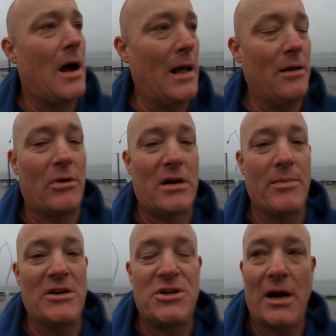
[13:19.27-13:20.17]
Highly
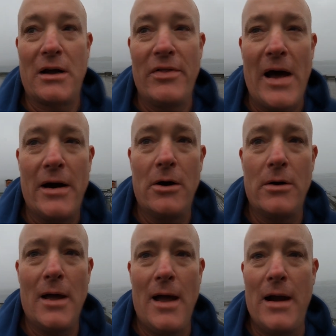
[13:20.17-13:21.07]
recommend checking that
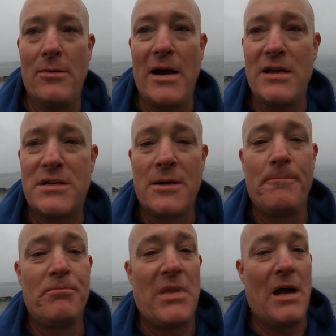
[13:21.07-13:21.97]
out. Anyways,
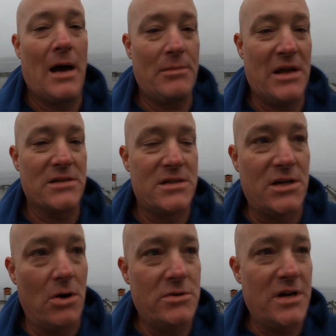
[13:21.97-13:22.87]
I'm getting
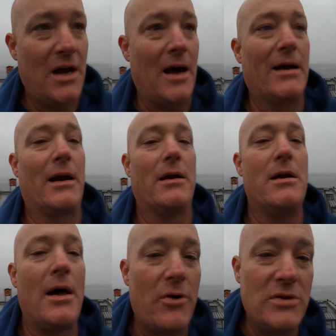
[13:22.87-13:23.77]
soaked. I got
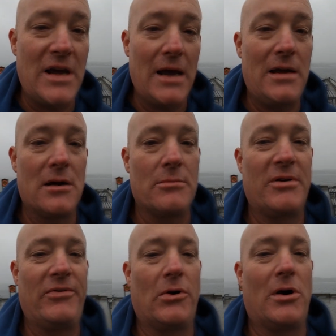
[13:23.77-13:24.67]
another day here
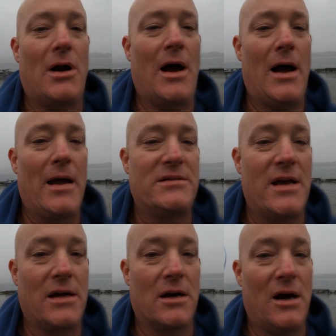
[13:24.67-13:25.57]
before I
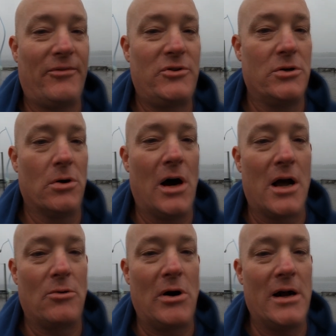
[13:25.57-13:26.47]
take off to
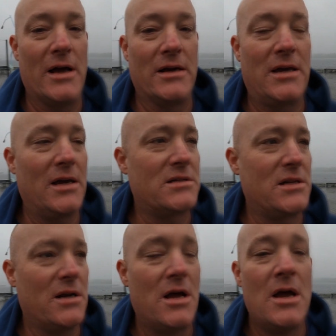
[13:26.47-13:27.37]
Ottawa and
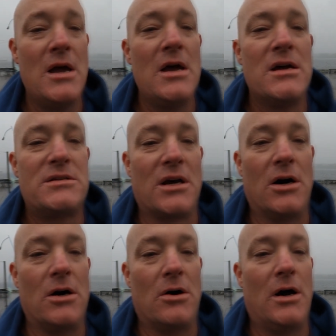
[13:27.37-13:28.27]
Kingston.
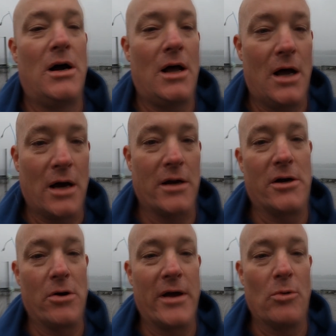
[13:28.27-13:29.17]
So I'm
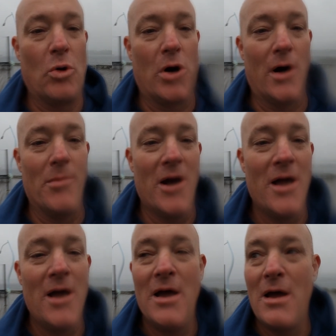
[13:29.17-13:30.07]
gonna go get warm.
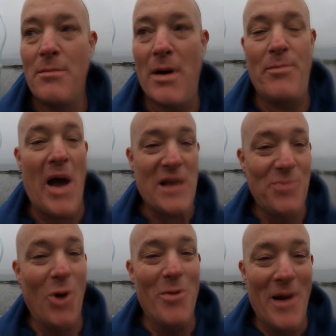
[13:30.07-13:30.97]
My
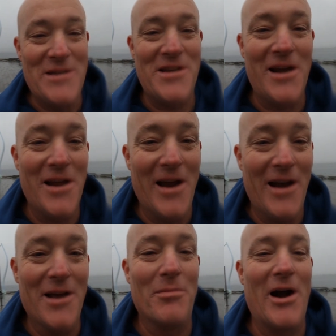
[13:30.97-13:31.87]
passport might say
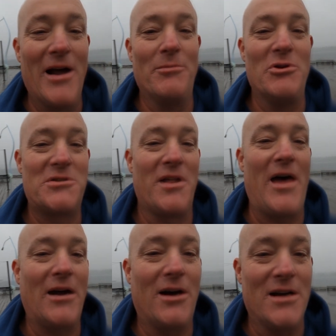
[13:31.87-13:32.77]
Canadian, but I am used to
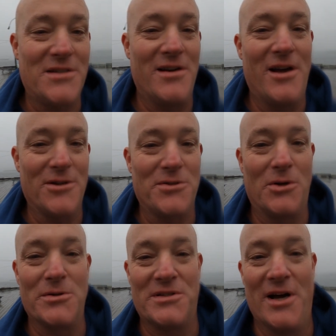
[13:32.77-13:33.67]
that Costa del
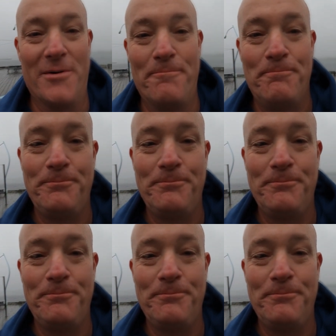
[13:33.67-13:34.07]
Sol sun.